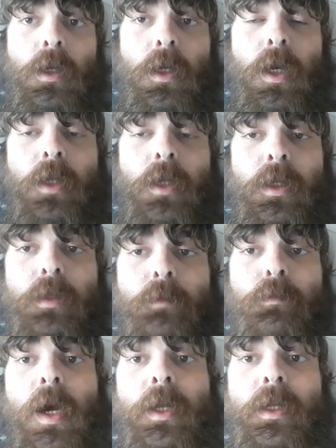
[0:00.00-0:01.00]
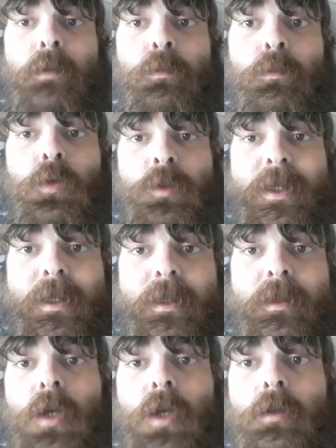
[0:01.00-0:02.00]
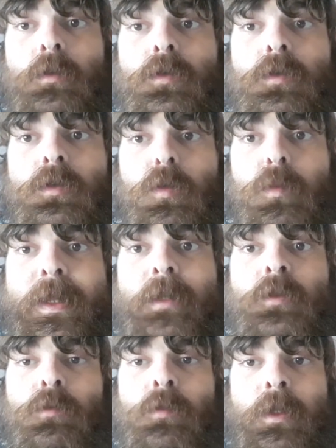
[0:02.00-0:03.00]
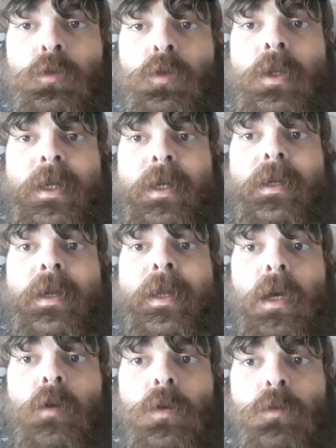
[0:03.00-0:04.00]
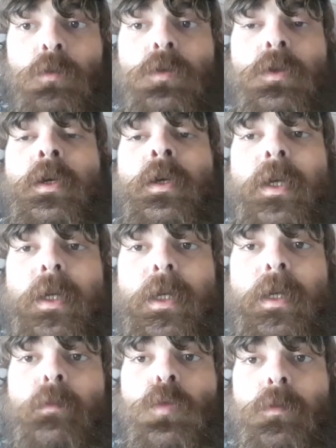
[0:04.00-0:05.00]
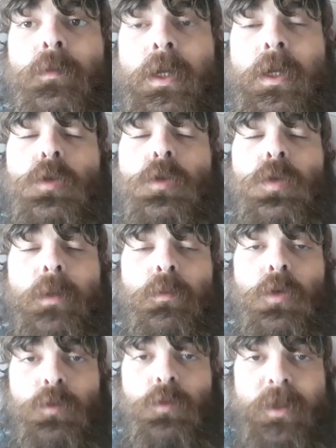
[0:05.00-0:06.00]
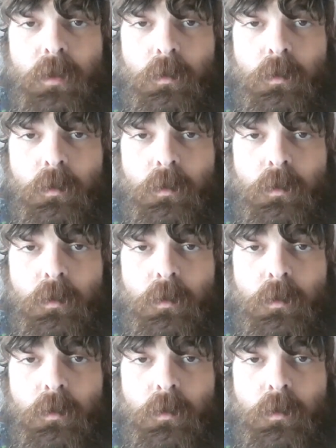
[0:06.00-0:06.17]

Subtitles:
I need protein. The doctors told me that to literally eat, and I quote, eat more meat, you need protein.